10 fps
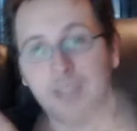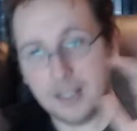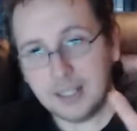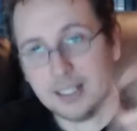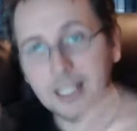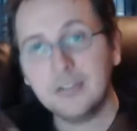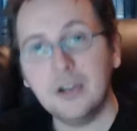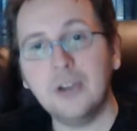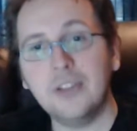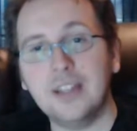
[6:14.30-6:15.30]
He
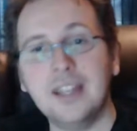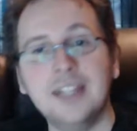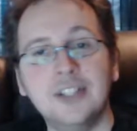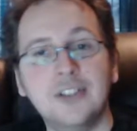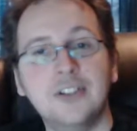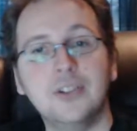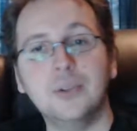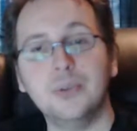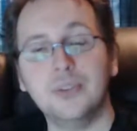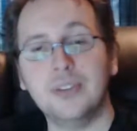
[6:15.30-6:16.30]
grows and they just
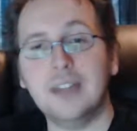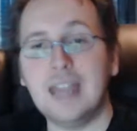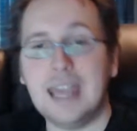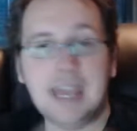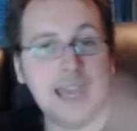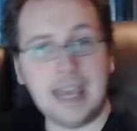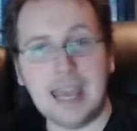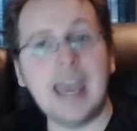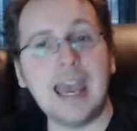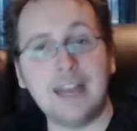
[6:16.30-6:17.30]
use the
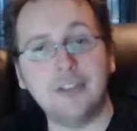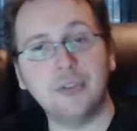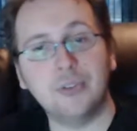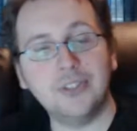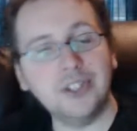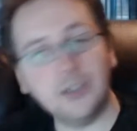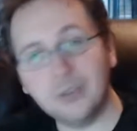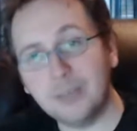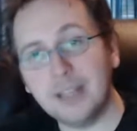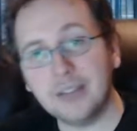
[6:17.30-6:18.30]
Astro Steel
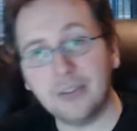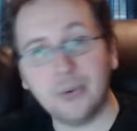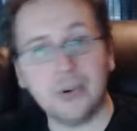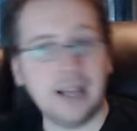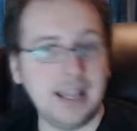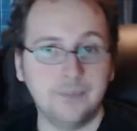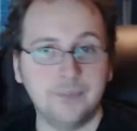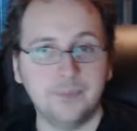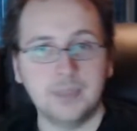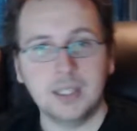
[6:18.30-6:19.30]
Megazord
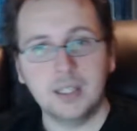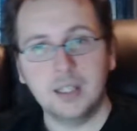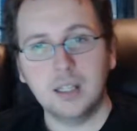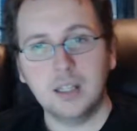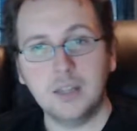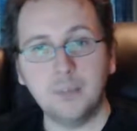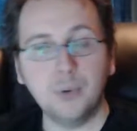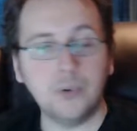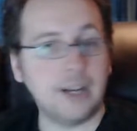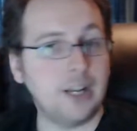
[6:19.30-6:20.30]
and the
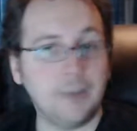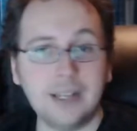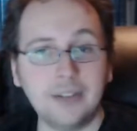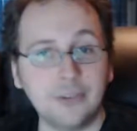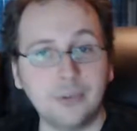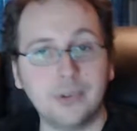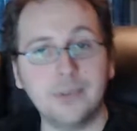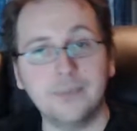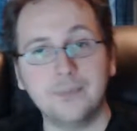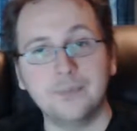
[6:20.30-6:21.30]
Bull Rider Megazord.
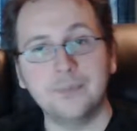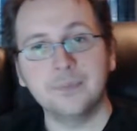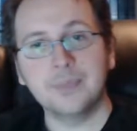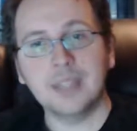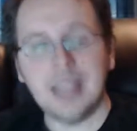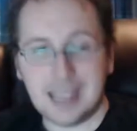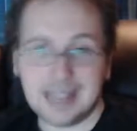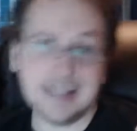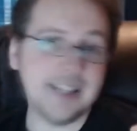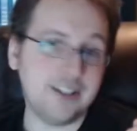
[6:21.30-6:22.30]

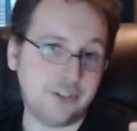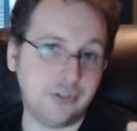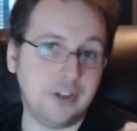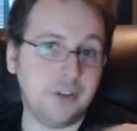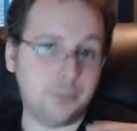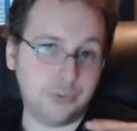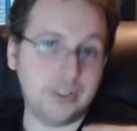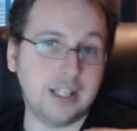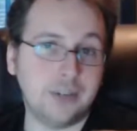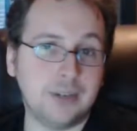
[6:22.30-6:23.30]
And they destroy him
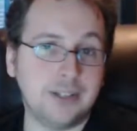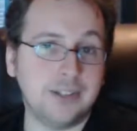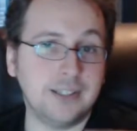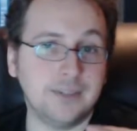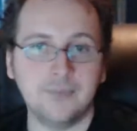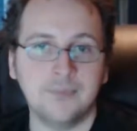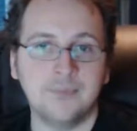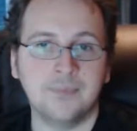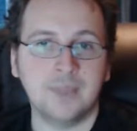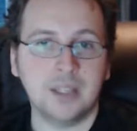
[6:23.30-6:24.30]
pretty quickly.
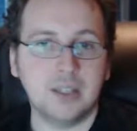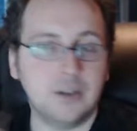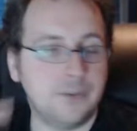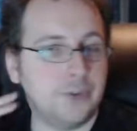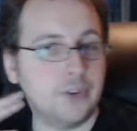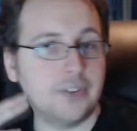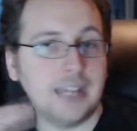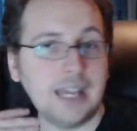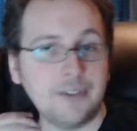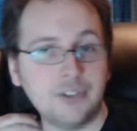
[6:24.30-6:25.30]
Now first they
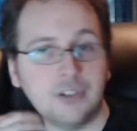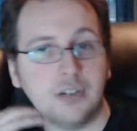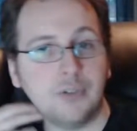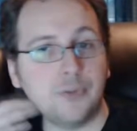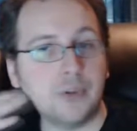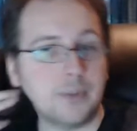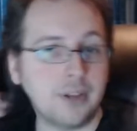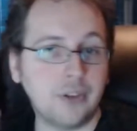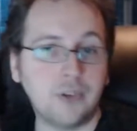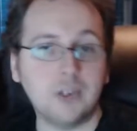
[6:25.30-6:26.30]
have trouble forming the
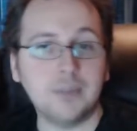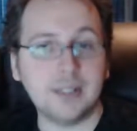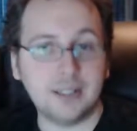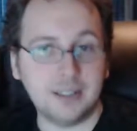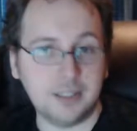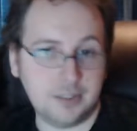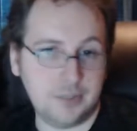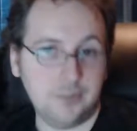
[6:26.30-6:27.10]
Zord because,